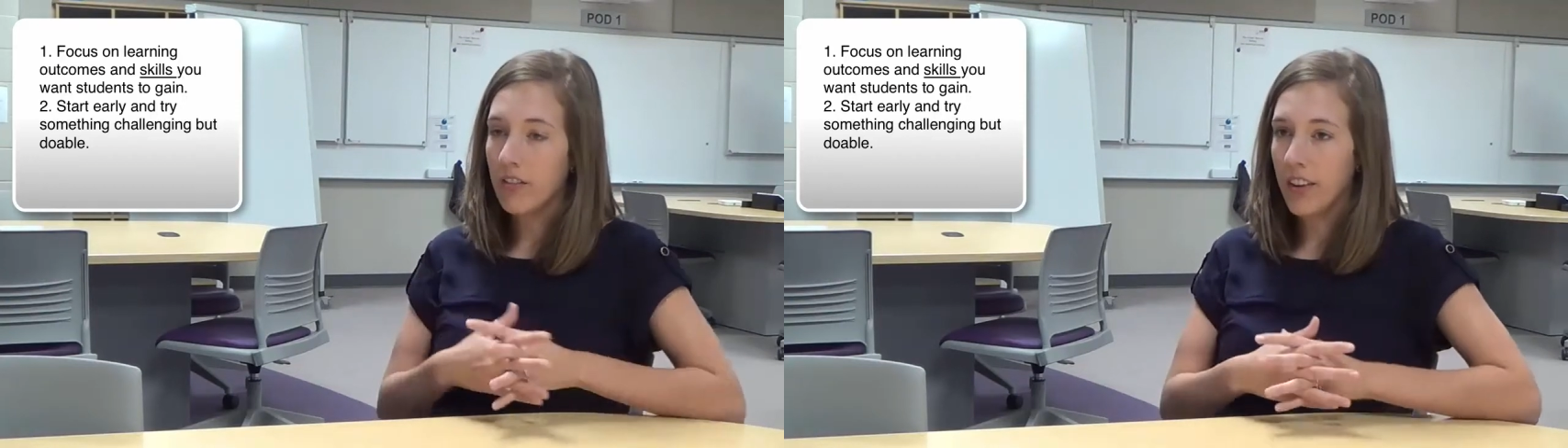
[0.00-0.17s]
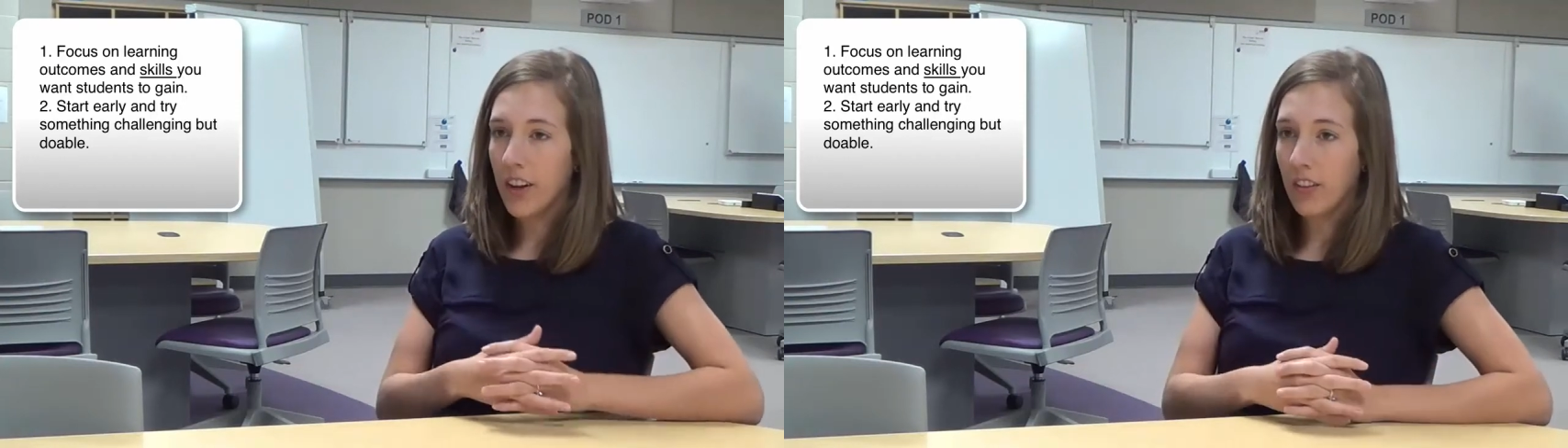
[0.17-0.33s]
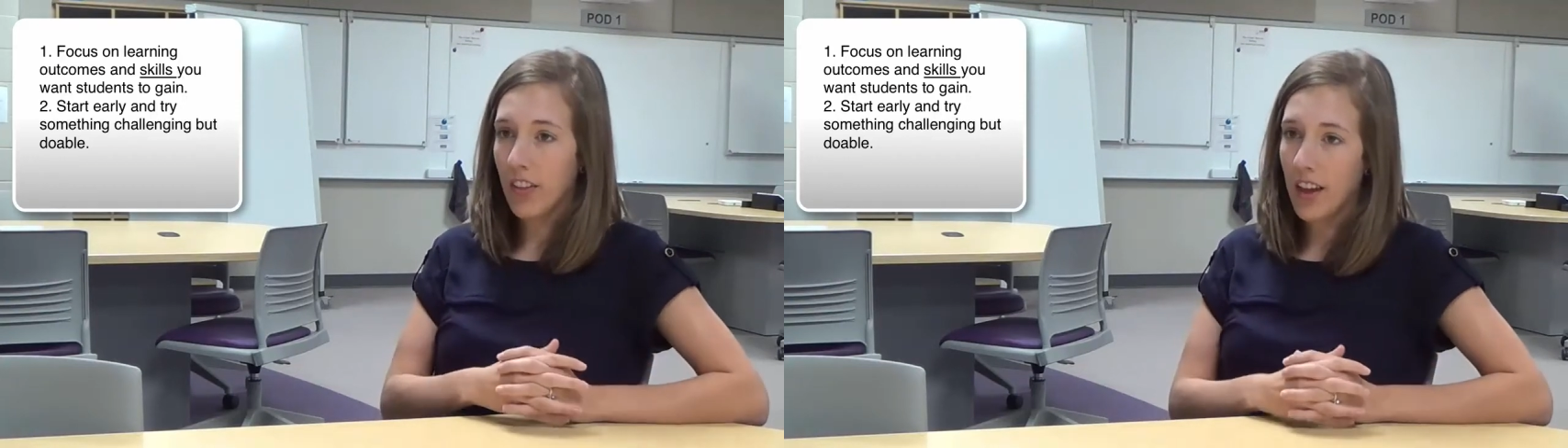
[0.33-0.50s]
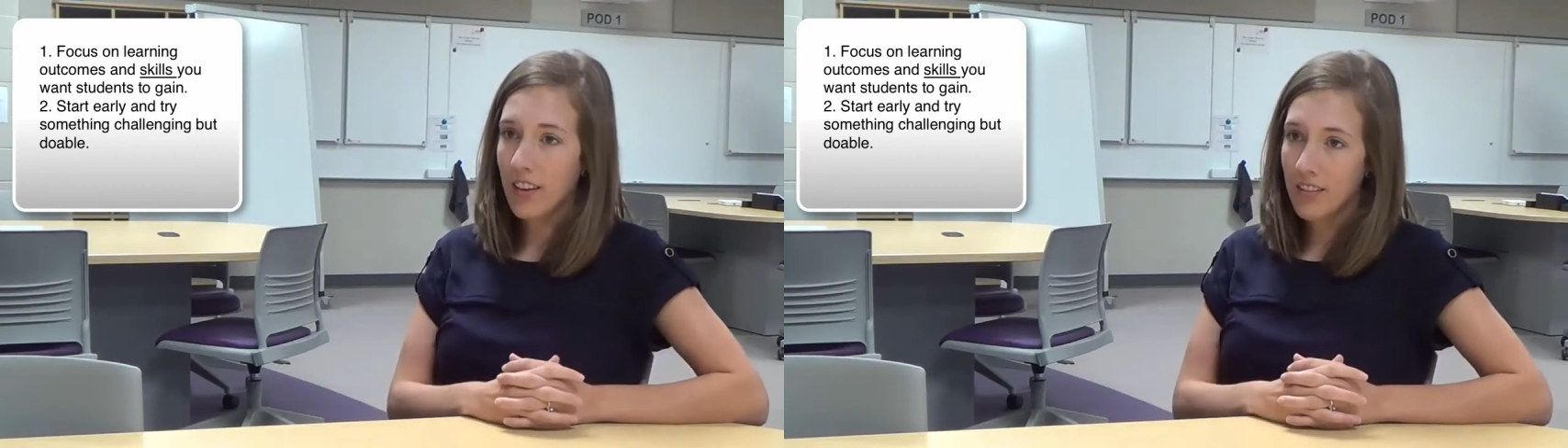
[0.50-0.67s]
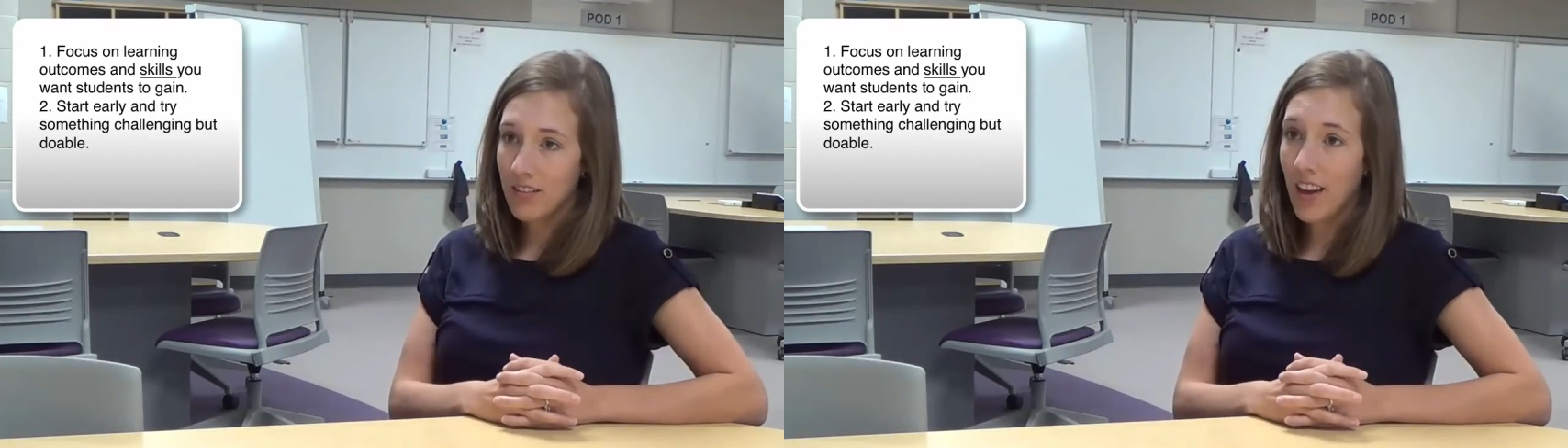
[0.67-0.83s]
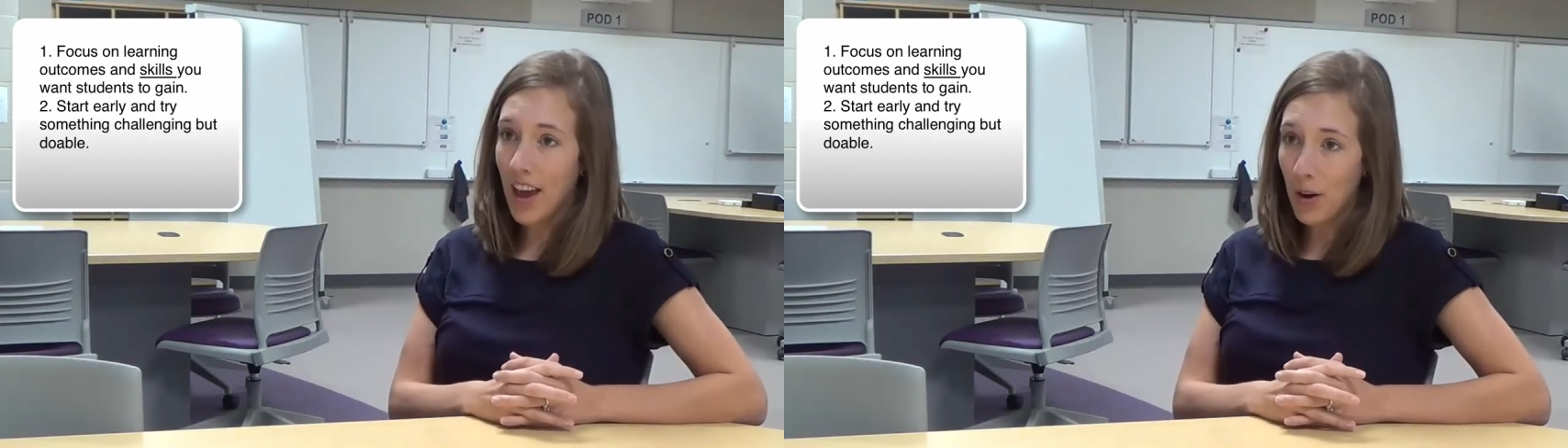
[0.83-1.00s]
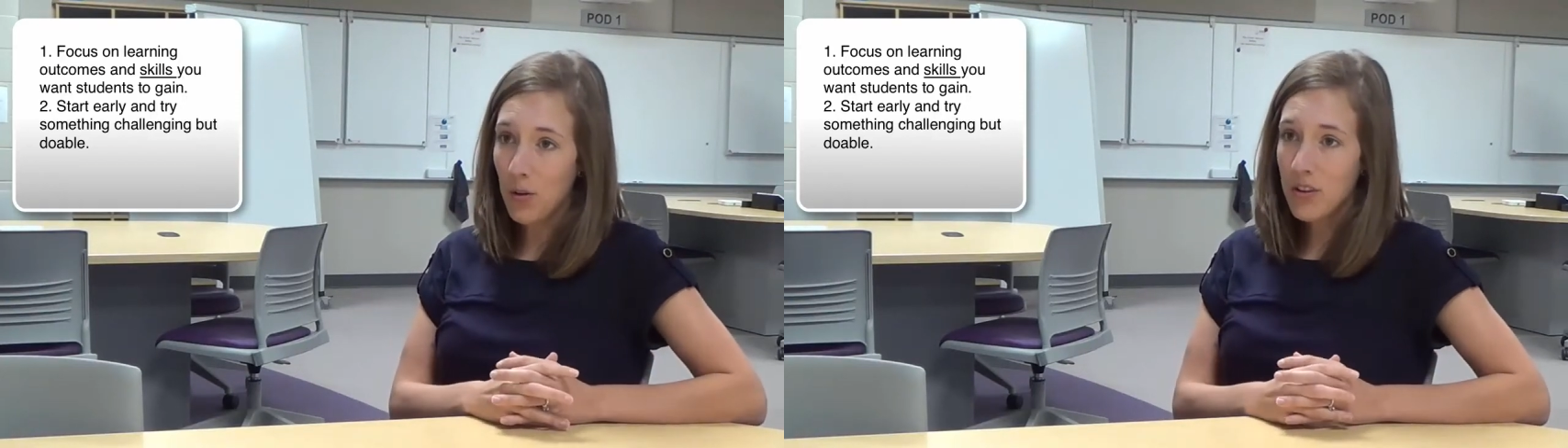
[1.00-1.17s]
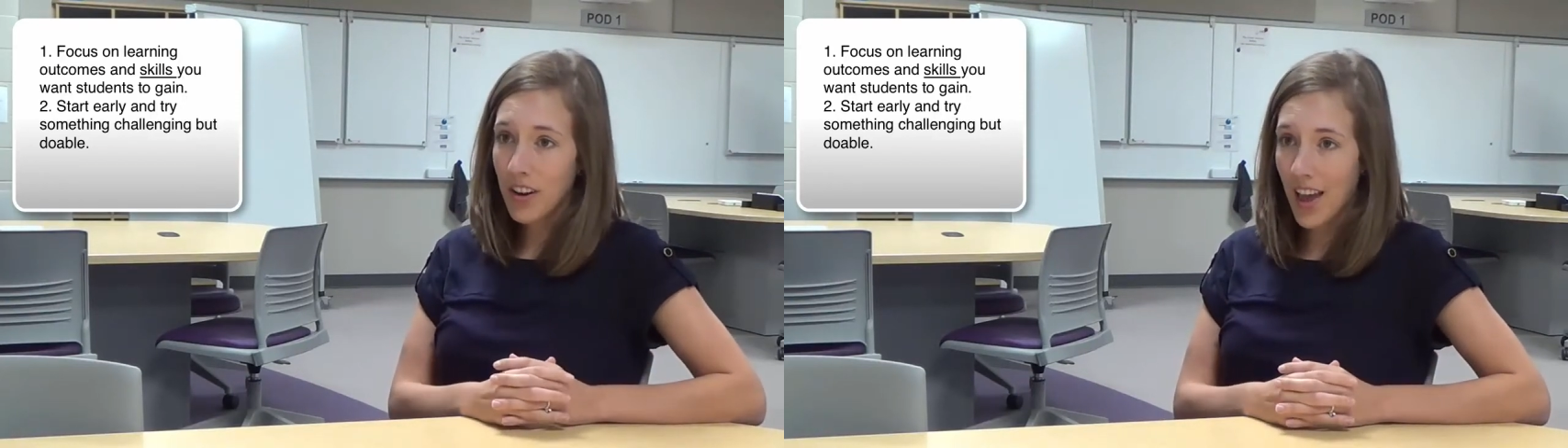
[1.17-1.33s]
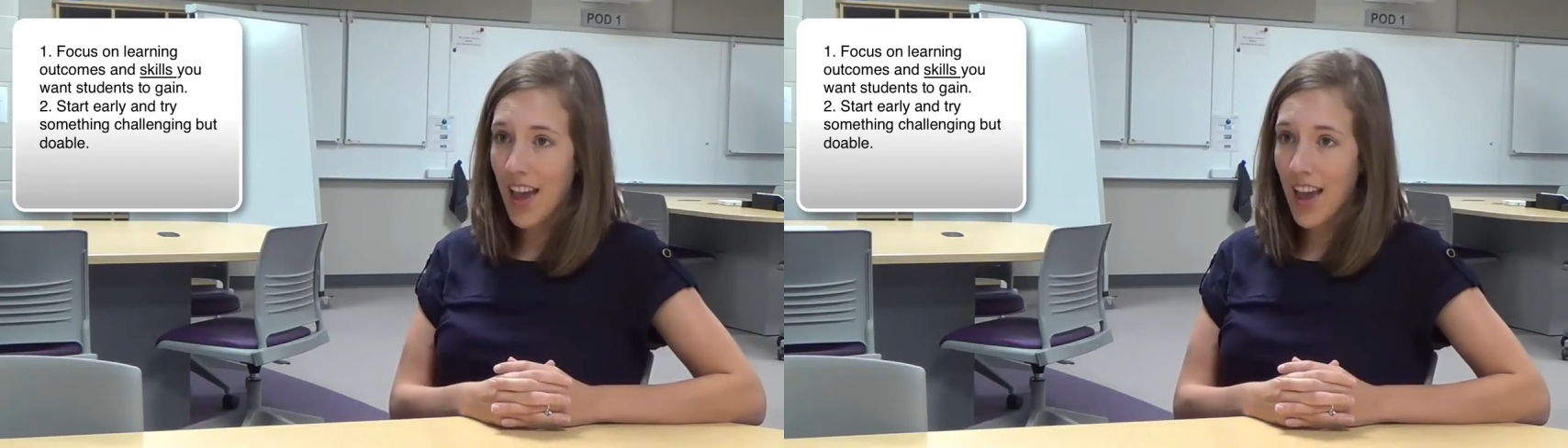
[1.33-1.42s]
figure that out.